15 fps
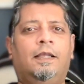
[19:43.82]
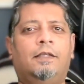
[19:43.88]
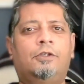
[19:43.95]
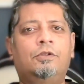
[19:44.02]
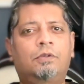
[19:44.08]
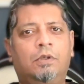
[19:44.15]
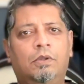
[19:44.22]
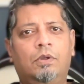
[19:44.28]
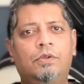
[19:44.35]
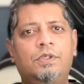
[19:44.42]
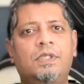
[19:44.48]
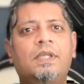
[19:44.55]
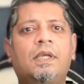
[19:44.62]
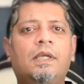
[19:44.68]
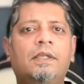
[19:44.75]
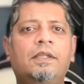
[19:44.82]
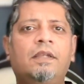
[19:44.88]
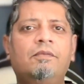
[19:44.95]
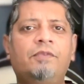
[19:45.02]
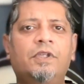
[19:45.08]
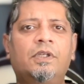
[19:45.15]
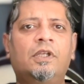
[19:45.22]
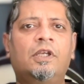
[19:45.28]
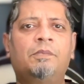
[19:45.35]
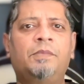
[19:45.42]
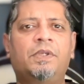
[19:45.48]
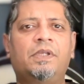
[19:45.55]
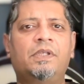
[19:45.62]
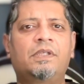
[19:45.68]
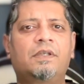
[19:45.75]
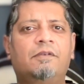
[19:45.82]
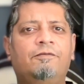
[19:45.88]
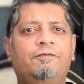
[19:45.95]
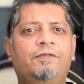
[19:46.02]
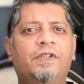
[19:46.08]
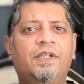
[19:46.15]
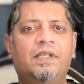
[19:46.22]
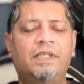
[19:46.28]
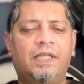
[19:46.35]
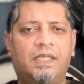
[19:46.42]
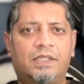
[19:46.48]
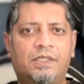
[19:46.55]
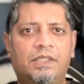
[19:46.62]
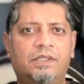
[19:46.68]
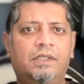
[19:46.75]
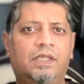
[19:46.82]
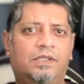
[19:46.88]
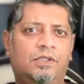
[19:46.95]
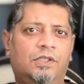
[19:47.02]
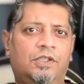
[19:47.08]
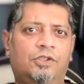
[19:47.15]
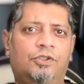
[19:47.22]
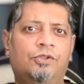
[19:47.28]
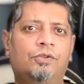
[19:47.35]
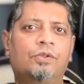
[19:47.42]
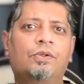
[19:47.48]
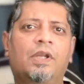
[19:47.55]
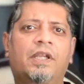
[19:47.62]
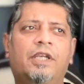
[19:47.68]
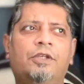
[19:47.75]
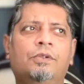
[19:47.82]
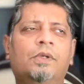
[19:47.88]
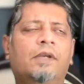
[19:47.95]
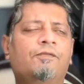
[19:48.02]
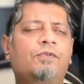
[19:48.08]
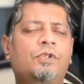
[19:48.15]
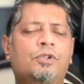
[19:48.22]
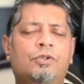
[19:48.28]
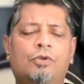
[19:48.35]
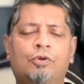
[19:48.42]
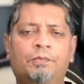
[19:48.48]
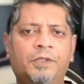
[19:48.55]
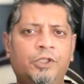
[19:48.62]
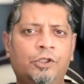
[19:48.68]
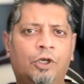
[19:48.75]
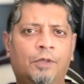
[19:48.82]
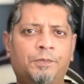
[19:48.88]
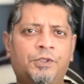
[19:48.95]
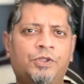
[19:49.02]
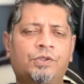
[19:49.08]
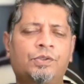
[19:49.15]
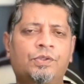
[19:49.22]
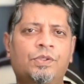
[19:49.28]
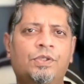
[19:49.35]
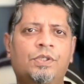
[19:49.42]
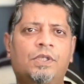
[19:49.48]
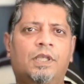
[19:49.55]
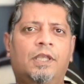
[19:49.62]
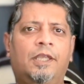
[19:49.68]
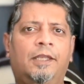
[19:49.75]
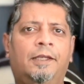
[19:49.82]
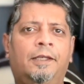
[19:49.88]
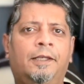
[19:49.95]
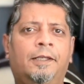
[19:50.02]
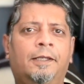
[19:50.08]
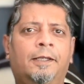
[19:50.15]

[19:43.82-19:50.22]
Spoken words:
To close, I think Vietnam is a fantastic destination to ride. You have so many options, and